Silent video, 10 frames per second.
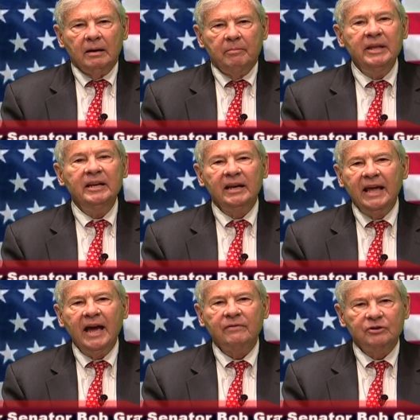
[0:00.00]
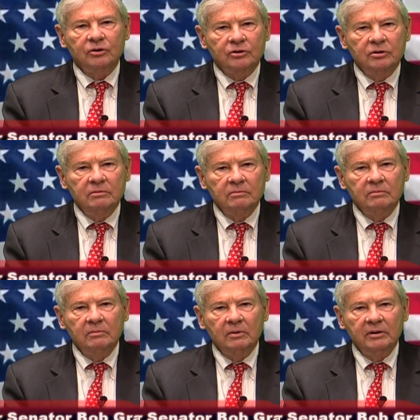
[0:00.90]
Immediately after
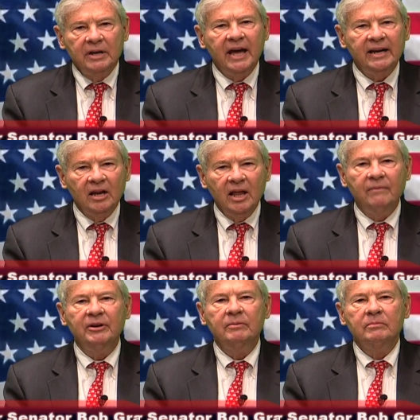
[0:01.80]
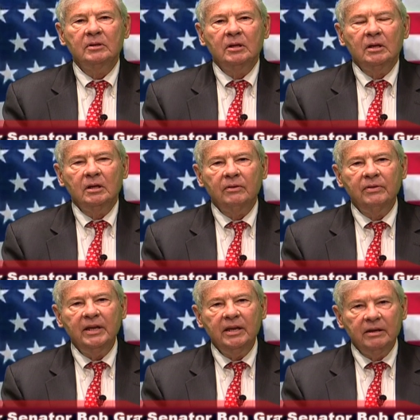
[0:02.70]
9/11,
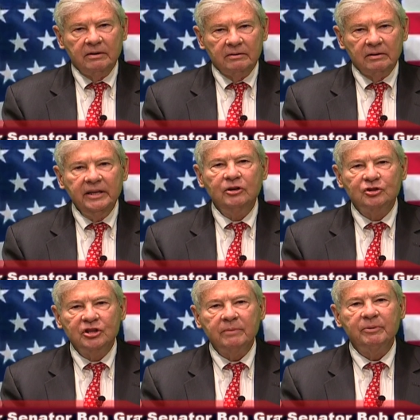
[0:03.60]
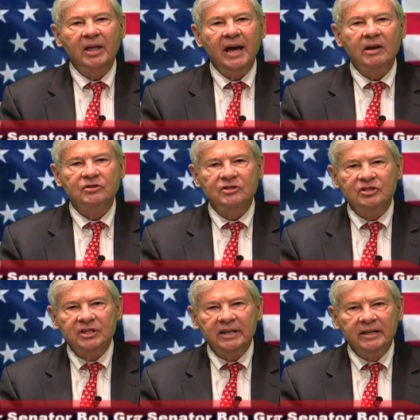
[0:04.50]
the leadership of the House and
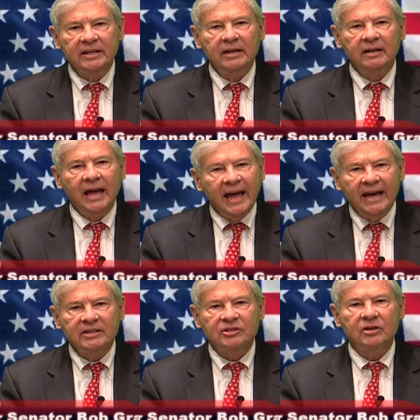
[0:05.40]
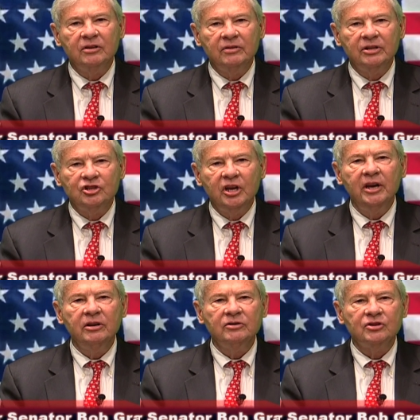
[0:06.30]
Senate asked the
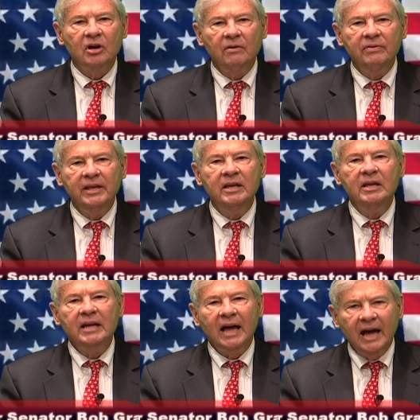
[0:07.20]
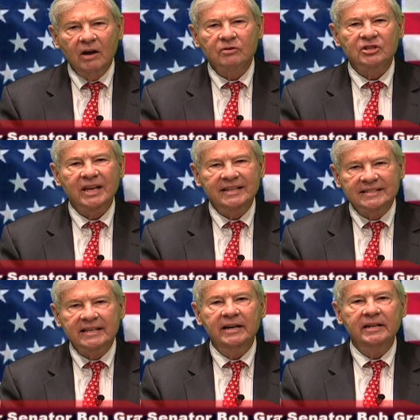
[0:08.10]
chairs of the House and
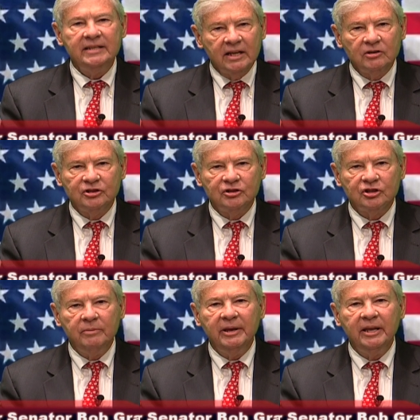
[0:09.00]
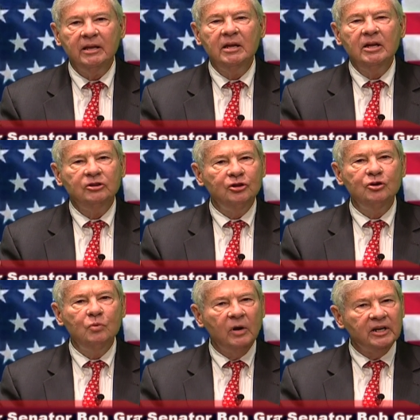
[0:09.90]
Senate Intelligence Committee to do
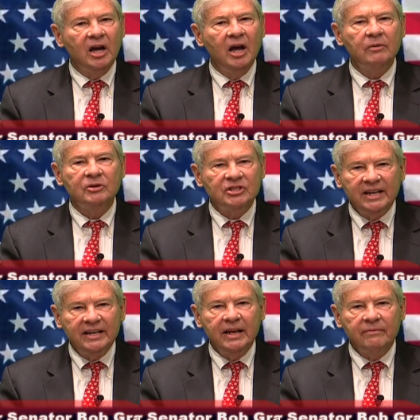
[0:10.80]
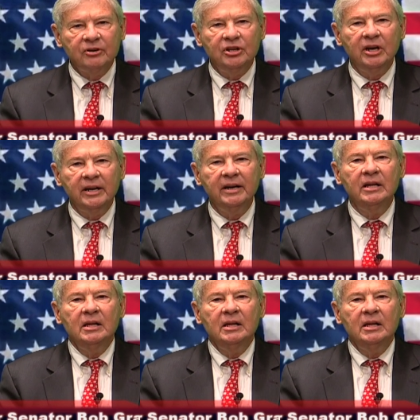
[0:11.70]
what Congress had never done